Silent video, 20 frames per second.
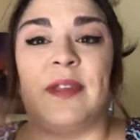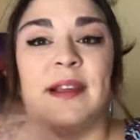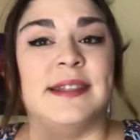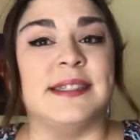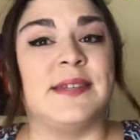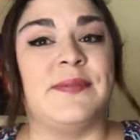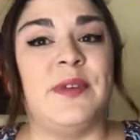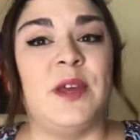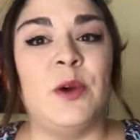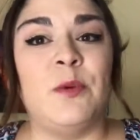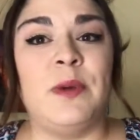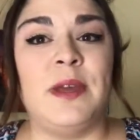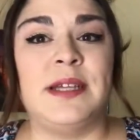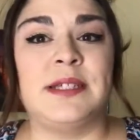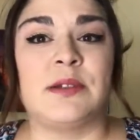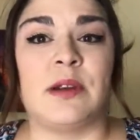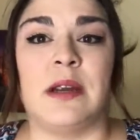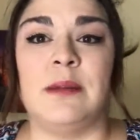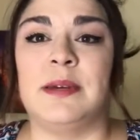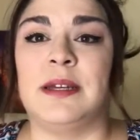these few
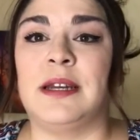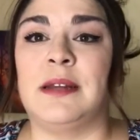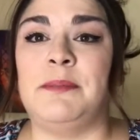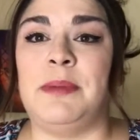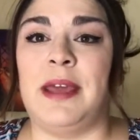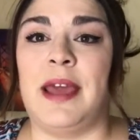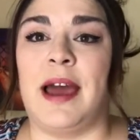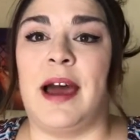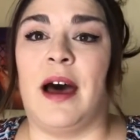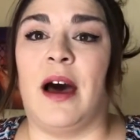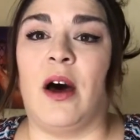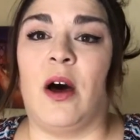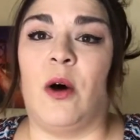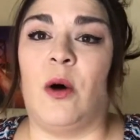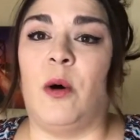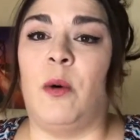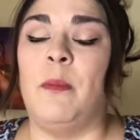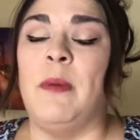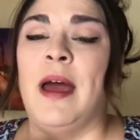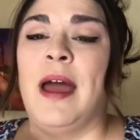weeks where I'm going to be at
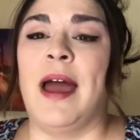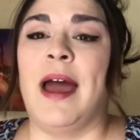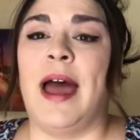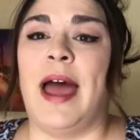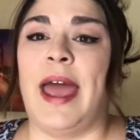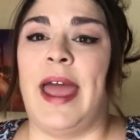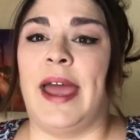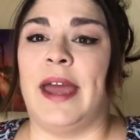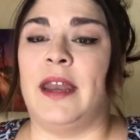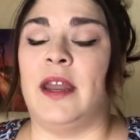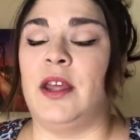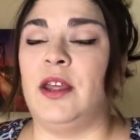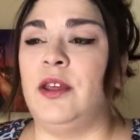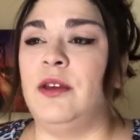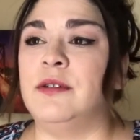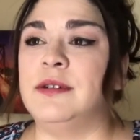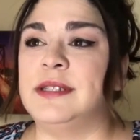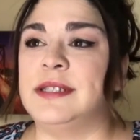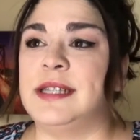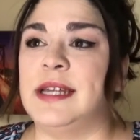home and
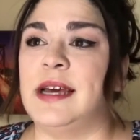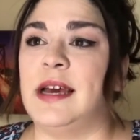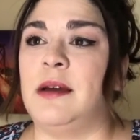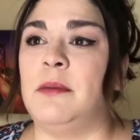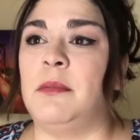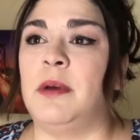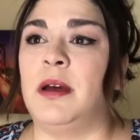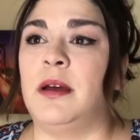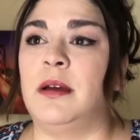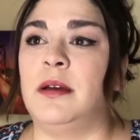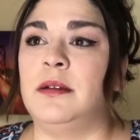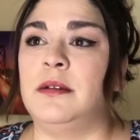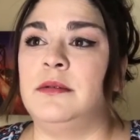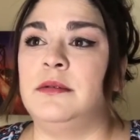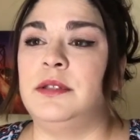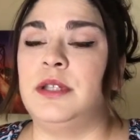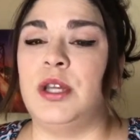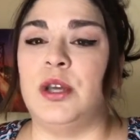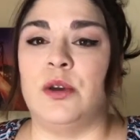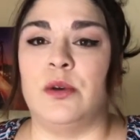use them
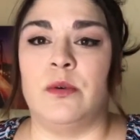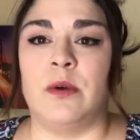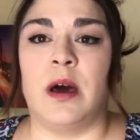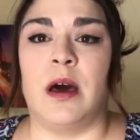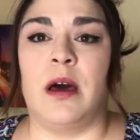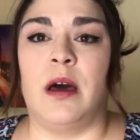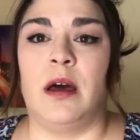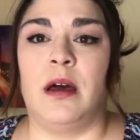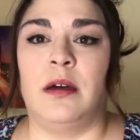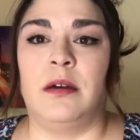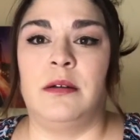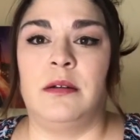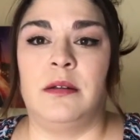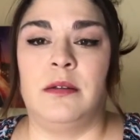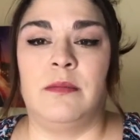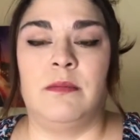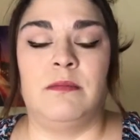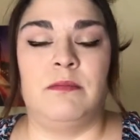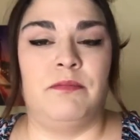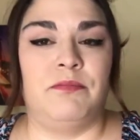to
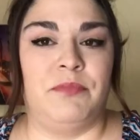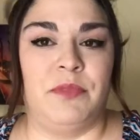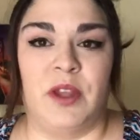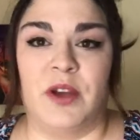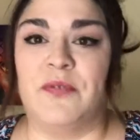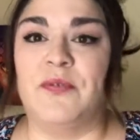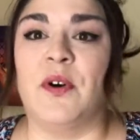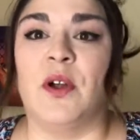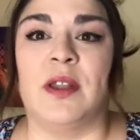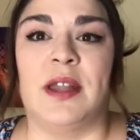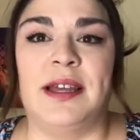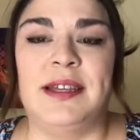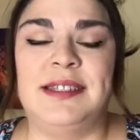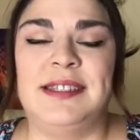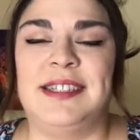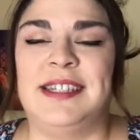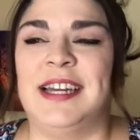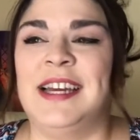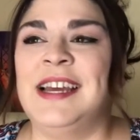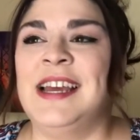the
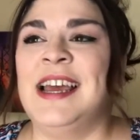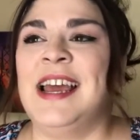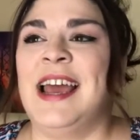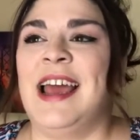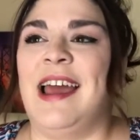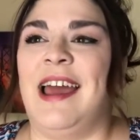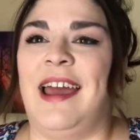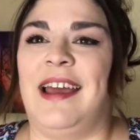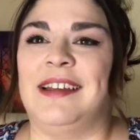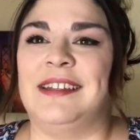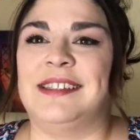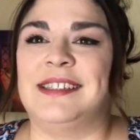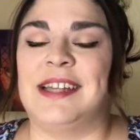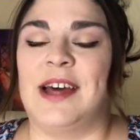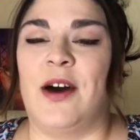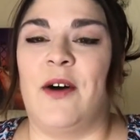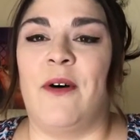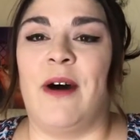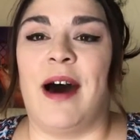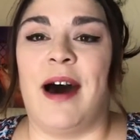fullest. And
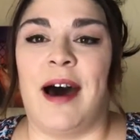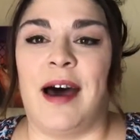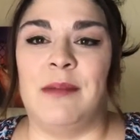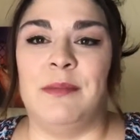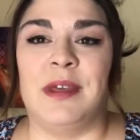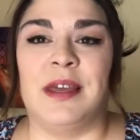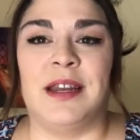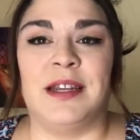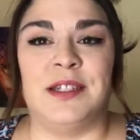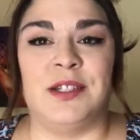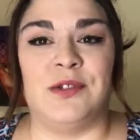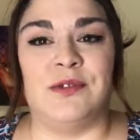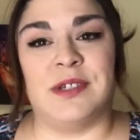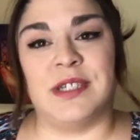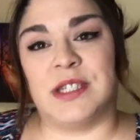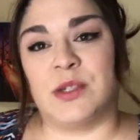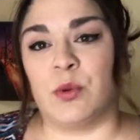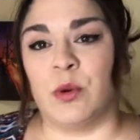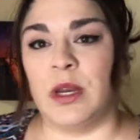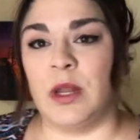so I'm going to do
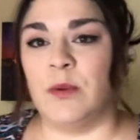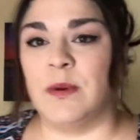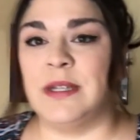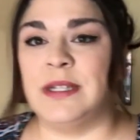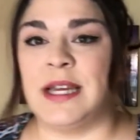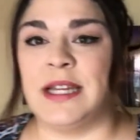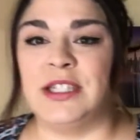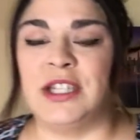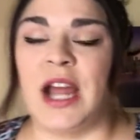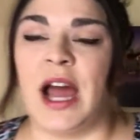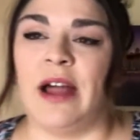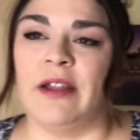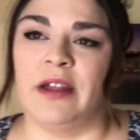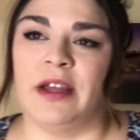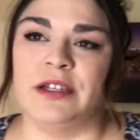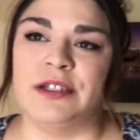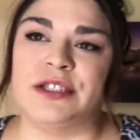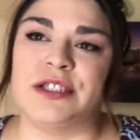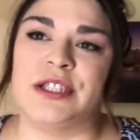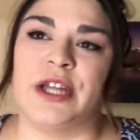this 21 day
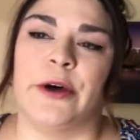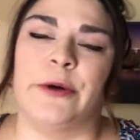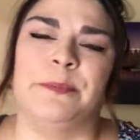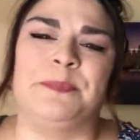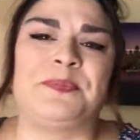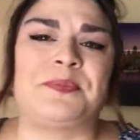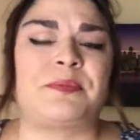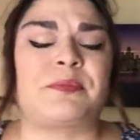challenge. So